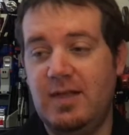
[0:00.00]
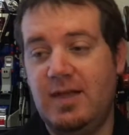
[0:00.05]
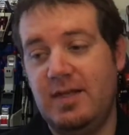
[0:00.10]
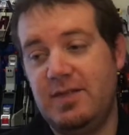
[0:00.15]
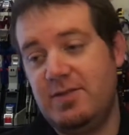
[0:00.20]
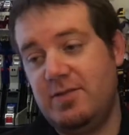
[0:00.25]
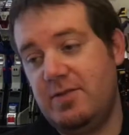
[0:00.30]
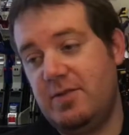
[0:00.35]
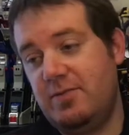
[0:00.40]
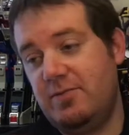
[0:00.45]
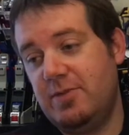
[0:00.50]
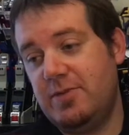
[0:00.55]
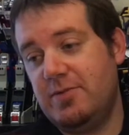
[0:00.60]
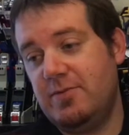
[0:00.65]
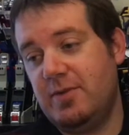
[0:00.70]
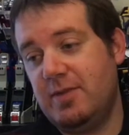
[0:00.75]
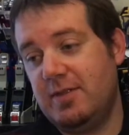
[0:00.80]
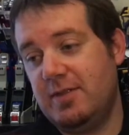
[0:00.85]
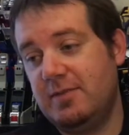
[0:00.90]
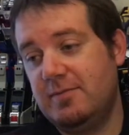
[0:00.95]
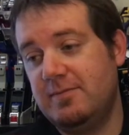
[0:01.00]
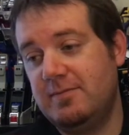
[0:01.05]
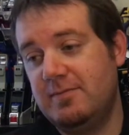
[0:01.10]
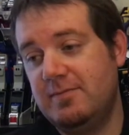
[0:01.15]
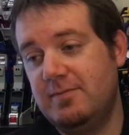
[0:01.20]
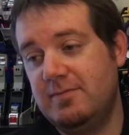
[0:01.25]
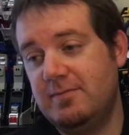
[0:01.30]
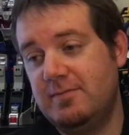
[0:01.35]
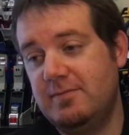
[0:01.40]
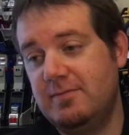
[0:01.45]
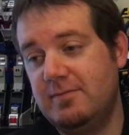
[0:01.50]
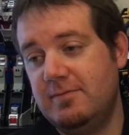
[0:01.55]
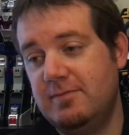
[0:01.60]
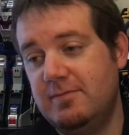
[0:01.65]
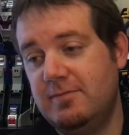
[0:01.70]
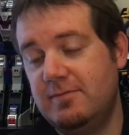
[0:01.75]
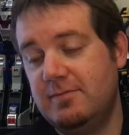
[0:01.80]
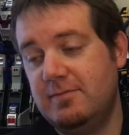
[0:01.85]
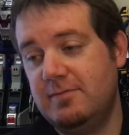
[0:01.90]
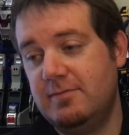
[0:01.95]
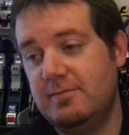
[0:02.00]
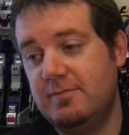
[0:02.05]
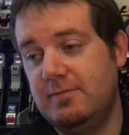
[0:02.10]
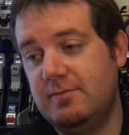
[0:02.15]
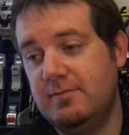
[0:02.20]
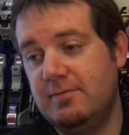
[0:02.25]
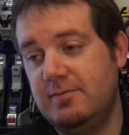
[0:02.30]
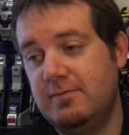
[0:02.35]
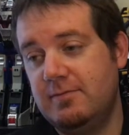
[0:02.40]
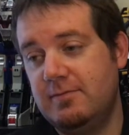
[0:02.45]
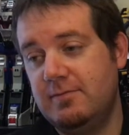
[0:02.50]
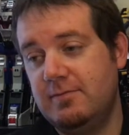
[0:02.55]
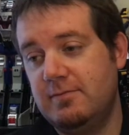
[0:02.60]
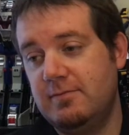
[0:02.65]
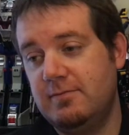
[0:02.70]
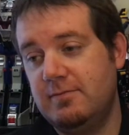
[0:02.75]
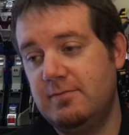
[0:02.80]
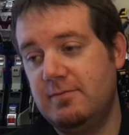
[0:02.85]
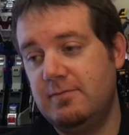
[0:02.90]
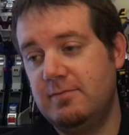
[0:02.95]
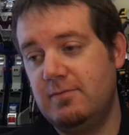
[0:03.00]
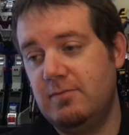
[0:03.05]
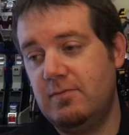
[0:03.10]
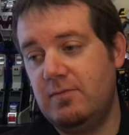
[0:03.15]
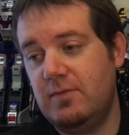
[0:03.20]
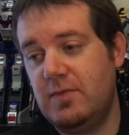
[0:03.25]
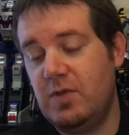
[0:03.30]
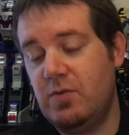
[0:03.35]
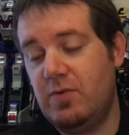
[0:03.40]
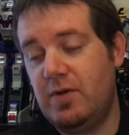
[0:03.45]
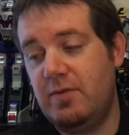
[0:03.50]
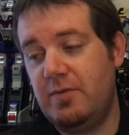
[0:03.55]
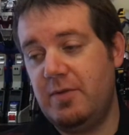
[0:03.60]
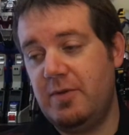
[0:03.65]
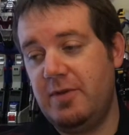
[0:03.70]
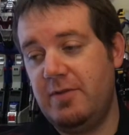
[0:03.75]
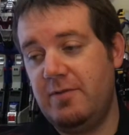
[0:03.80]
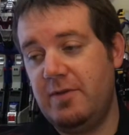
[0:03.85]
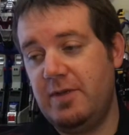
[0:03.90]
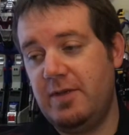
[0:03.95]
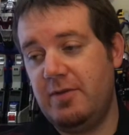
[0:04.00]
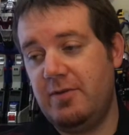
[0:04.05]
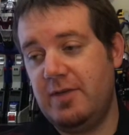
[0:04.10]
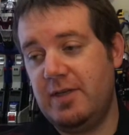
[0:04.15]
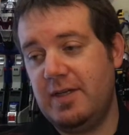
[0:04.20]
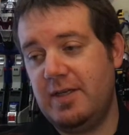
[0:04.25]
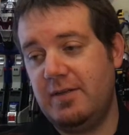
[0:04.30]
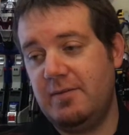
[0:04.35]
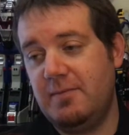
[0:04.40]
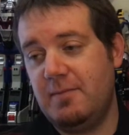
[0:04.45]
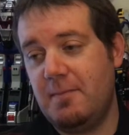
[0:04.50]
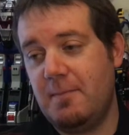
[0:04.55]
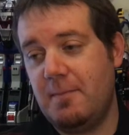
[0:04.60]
Astrid, what's wrong? Do you want to view the video again?